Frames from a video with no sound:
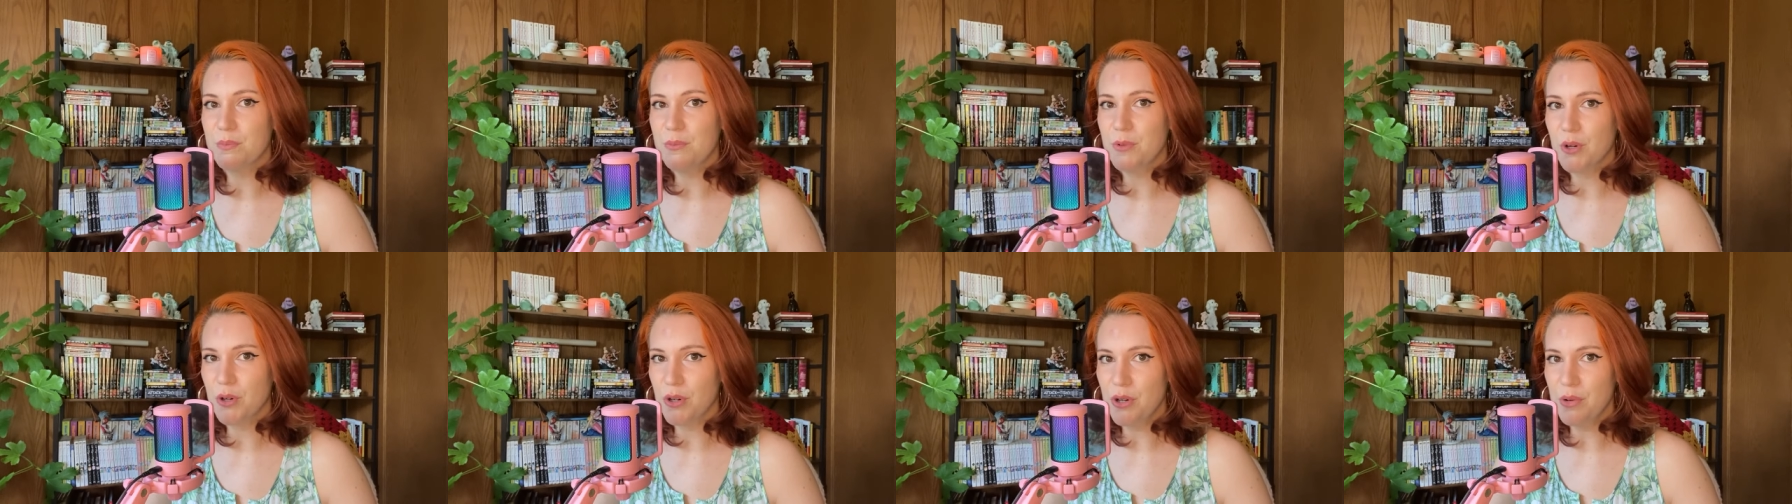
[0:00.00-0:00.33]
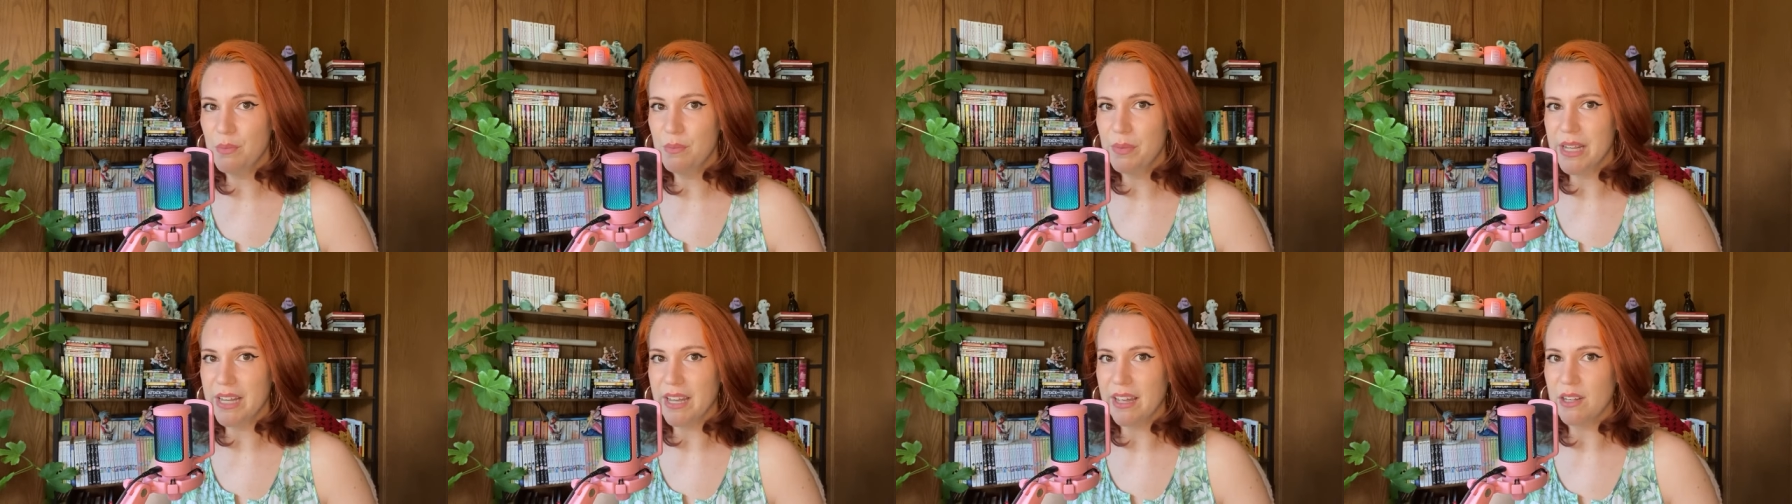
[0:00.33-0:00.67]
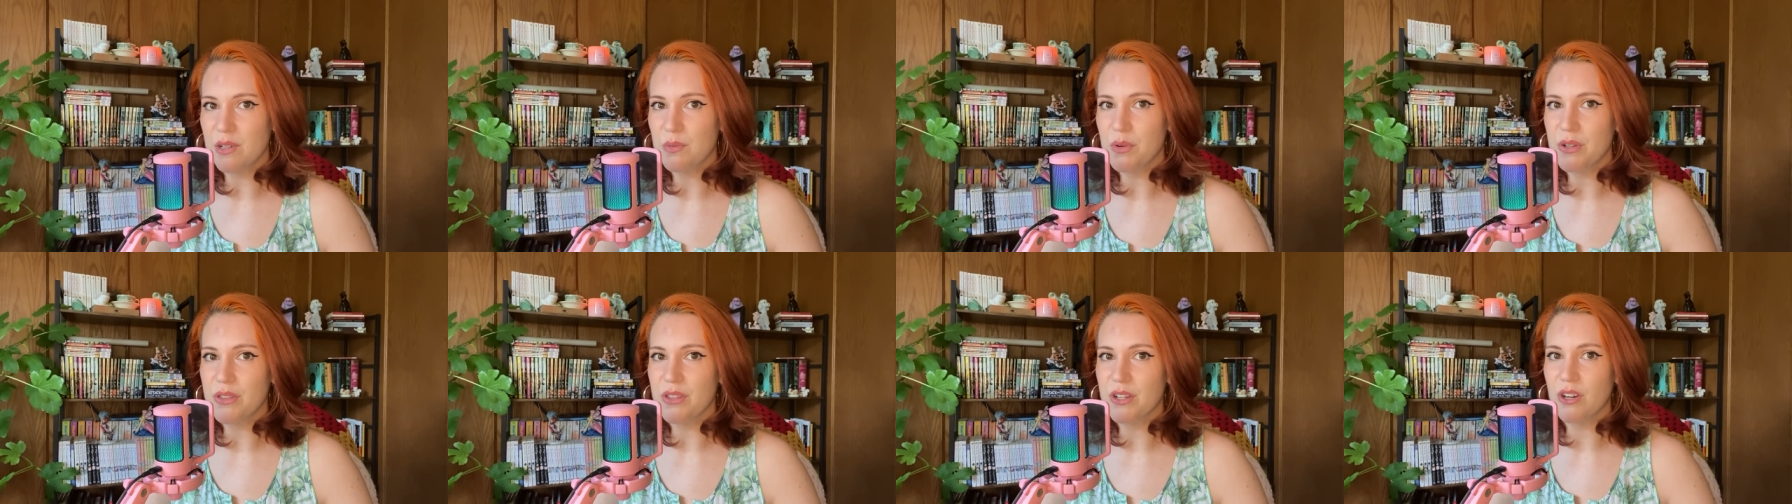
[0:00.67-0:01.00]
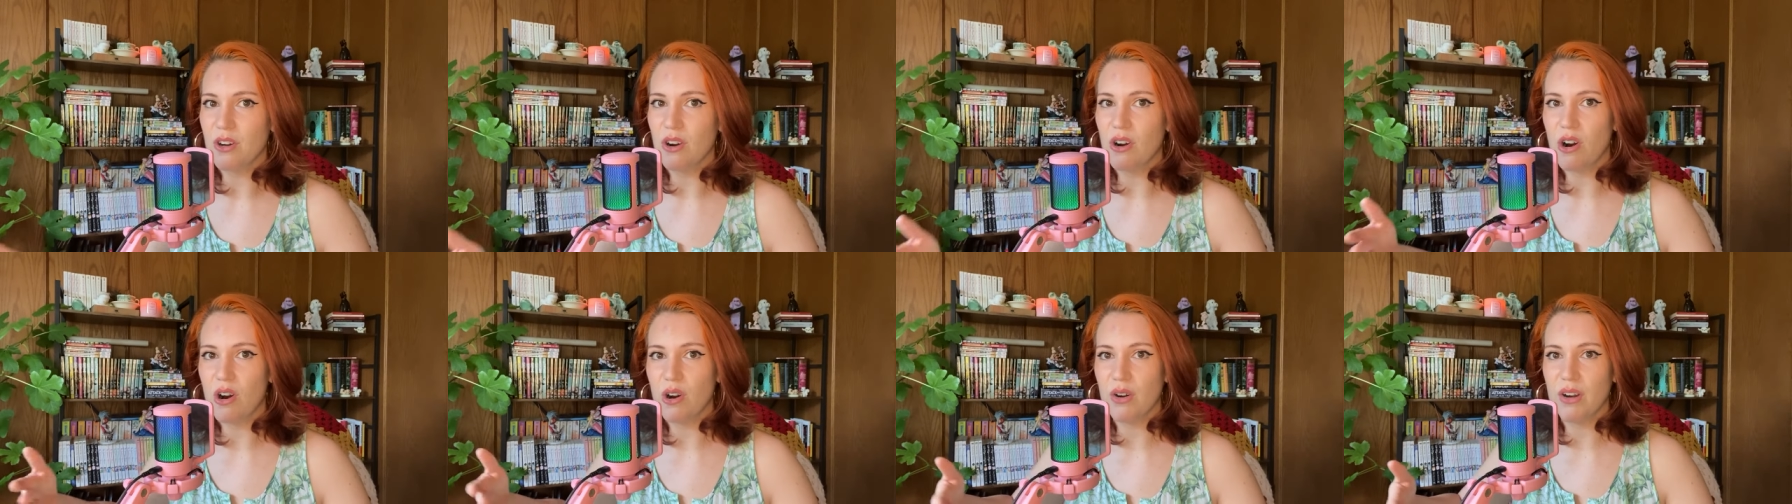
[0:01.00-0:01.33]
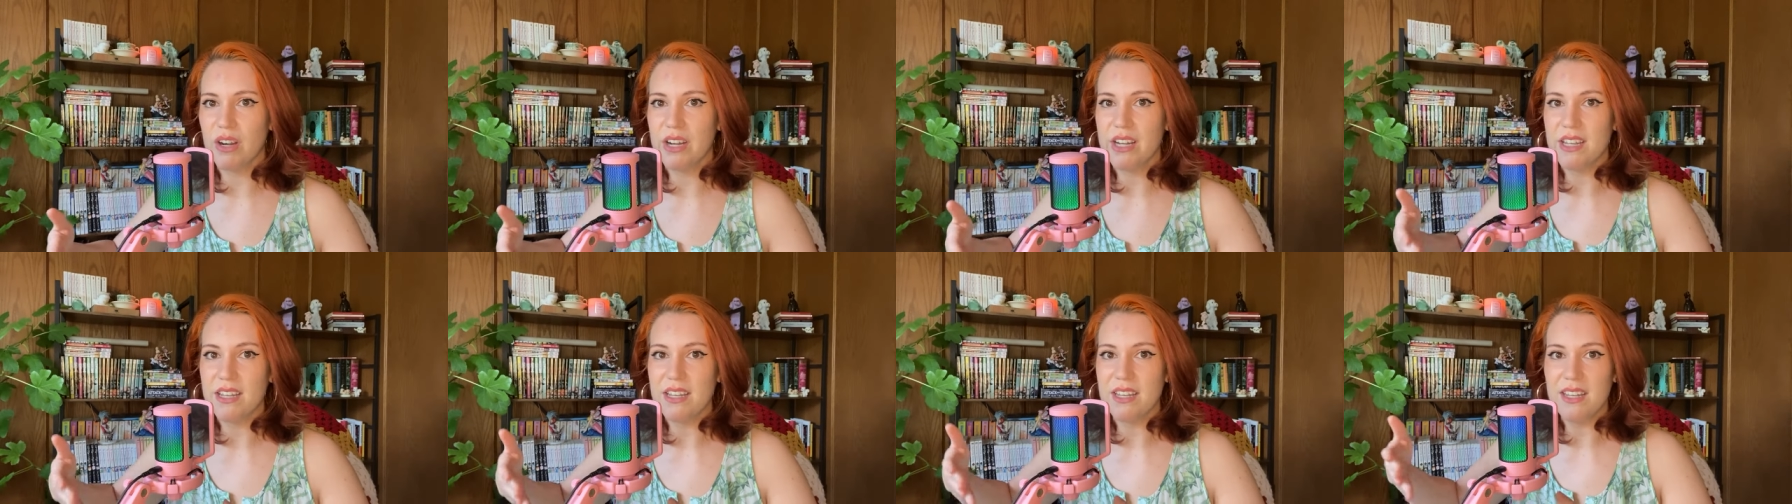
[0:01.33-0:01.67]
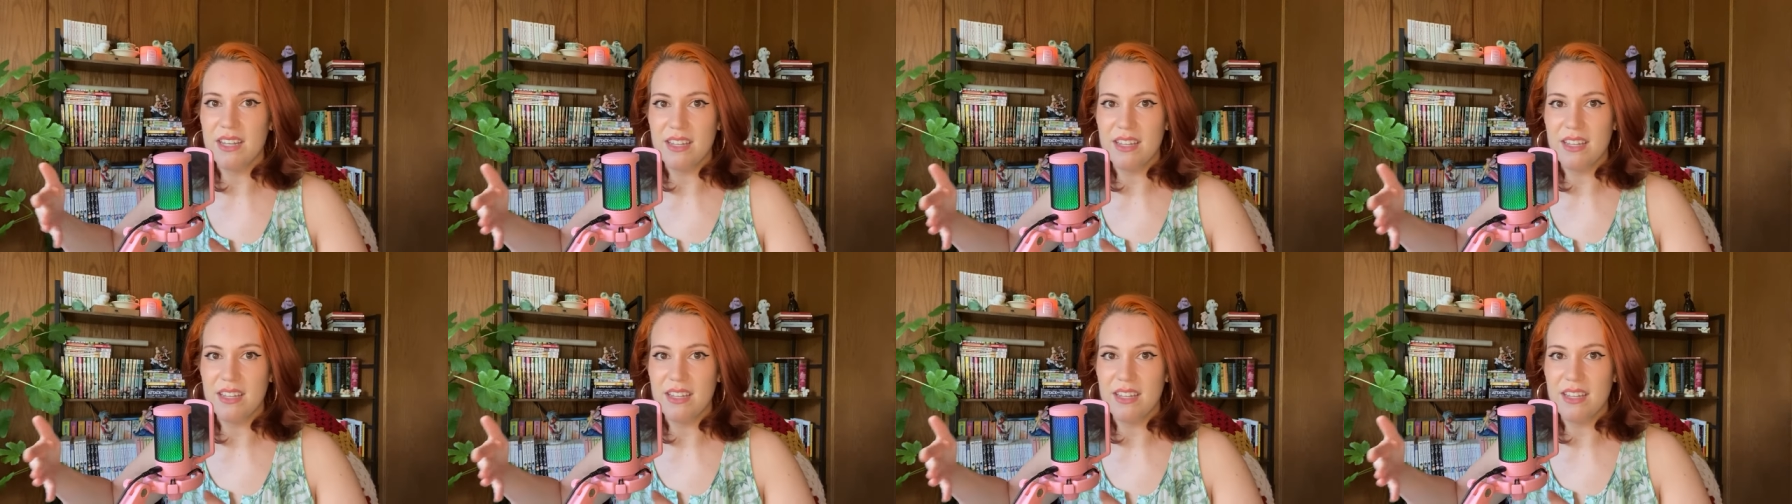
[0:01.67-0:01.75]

girl band when they're already